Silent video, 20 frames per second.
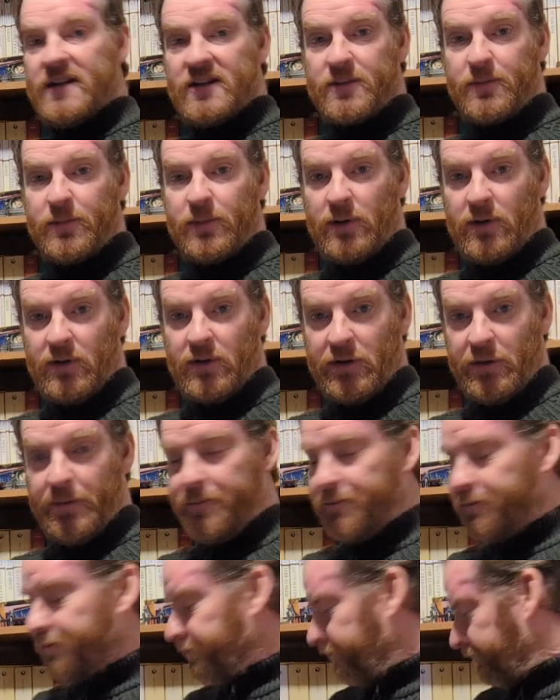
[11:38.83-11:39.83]
is plural.
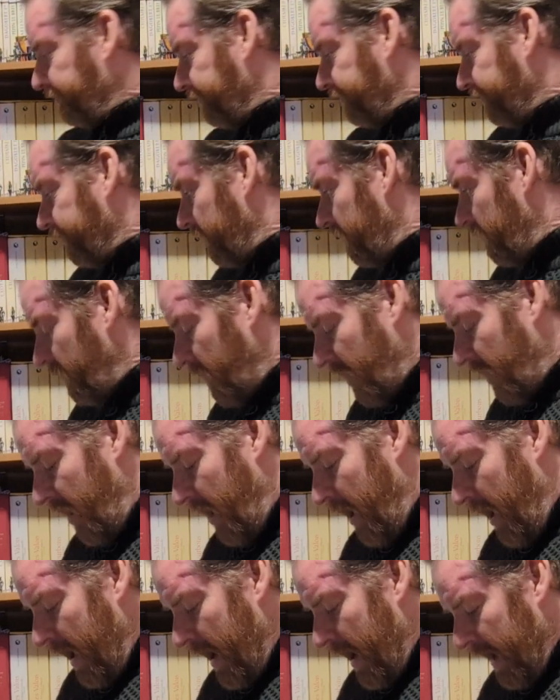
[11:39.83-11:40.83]

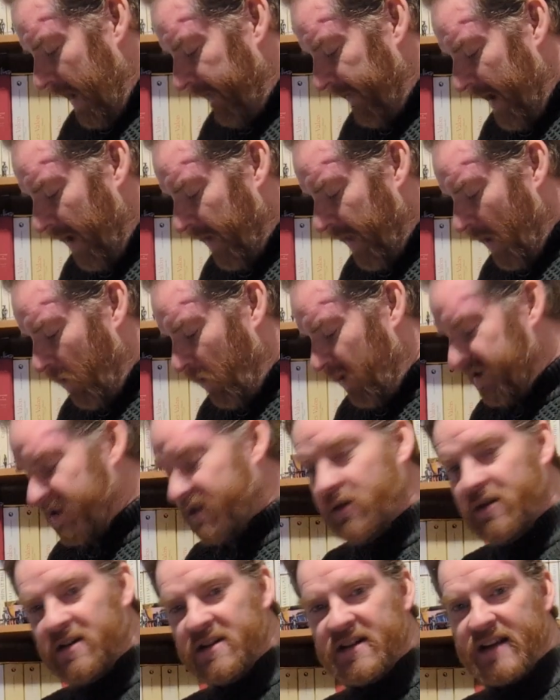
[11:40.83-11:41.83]
And I found that once
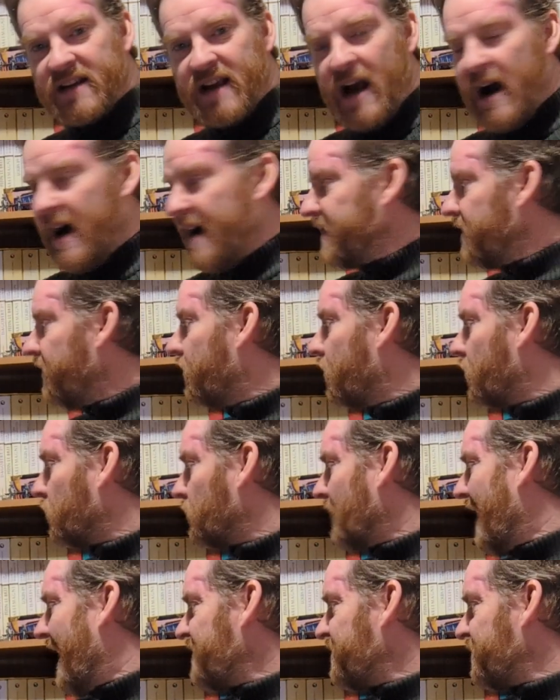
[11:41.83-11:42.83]
students kind of
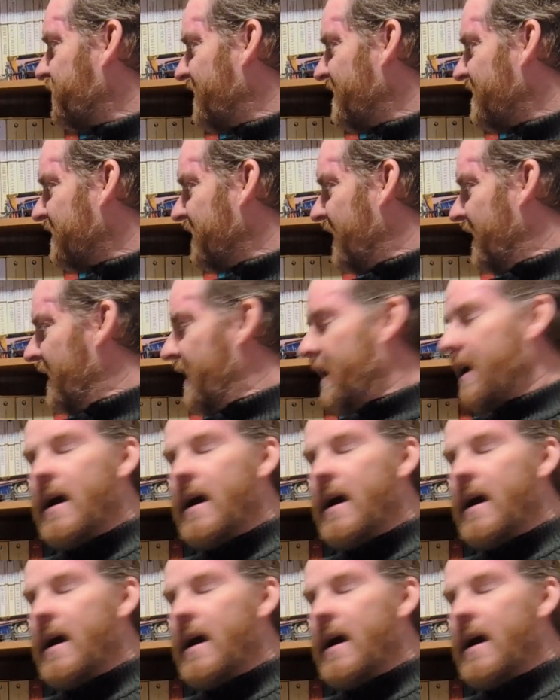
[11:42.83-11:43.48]
grasp this,